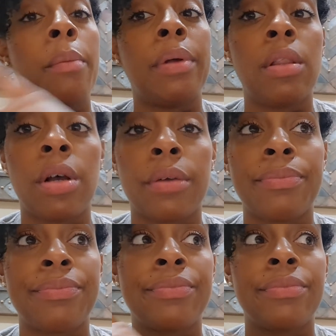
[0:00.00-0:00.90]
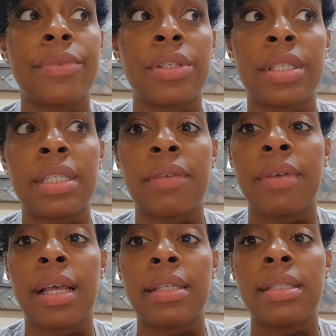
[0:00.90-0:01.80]
But look, there's a
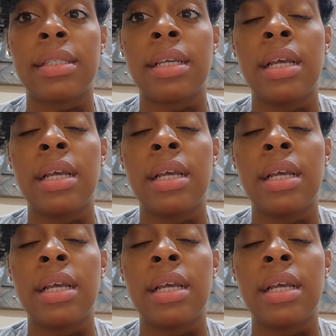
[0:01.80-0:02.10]
CVS.